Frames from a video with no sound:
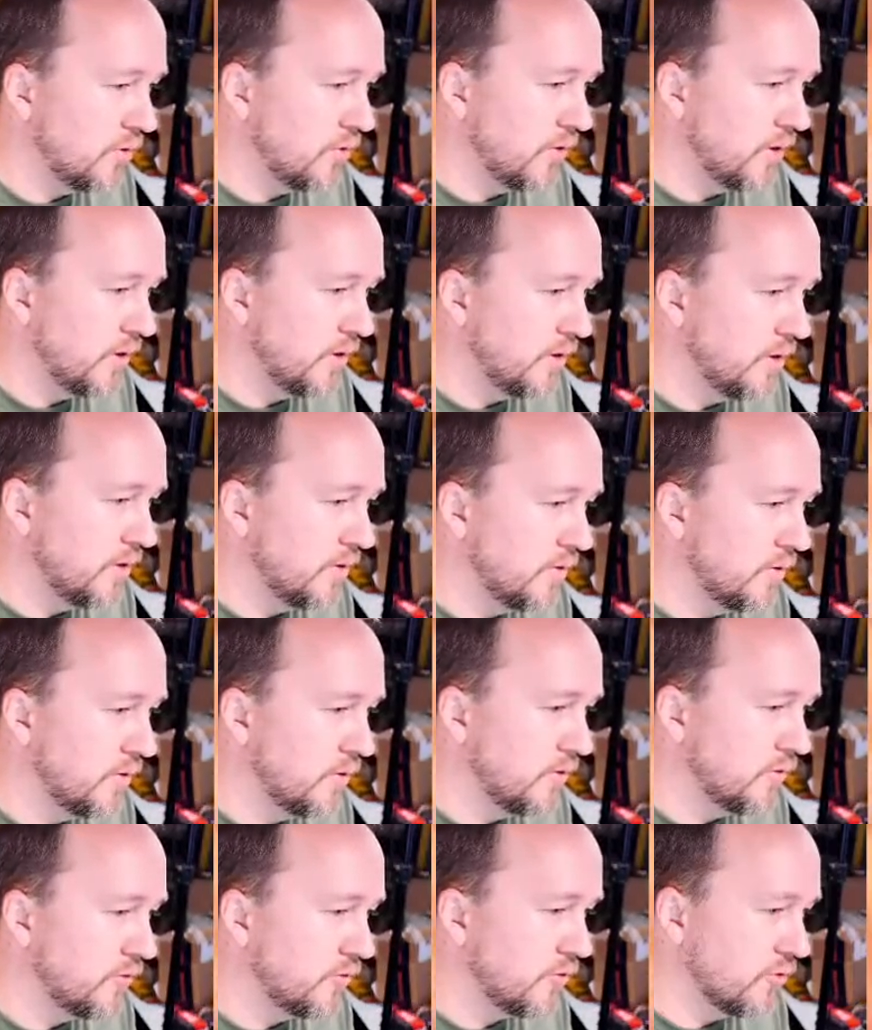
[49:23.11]
than
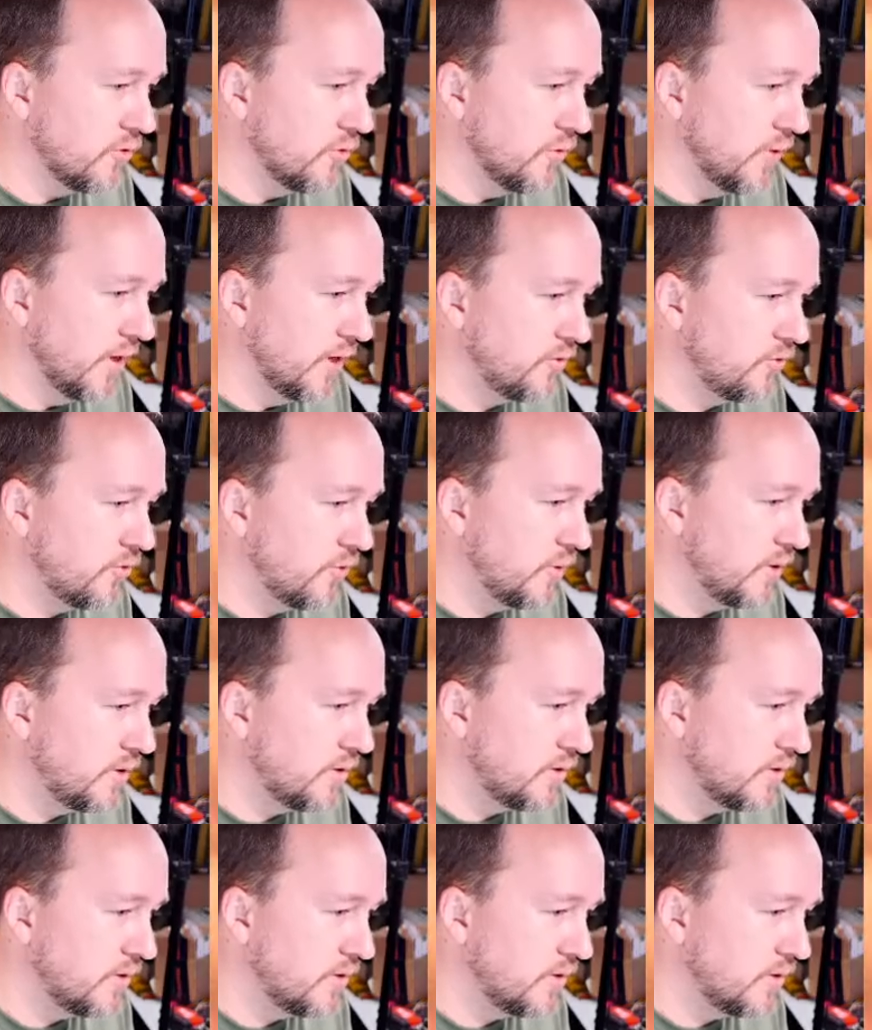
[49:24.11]
the screw next to it.